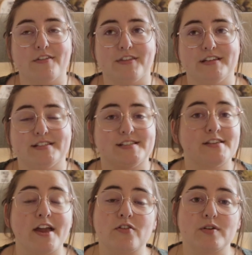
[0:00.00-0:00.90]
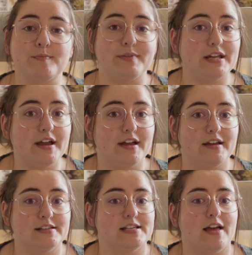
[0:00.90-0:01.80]
these sacred
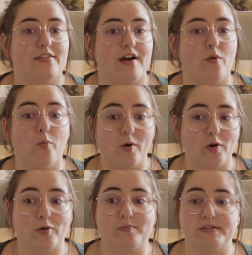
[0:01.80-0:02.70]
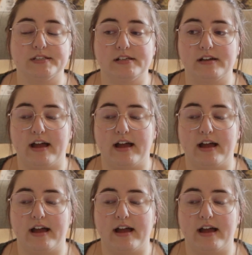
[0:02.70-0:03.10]
beings and that worms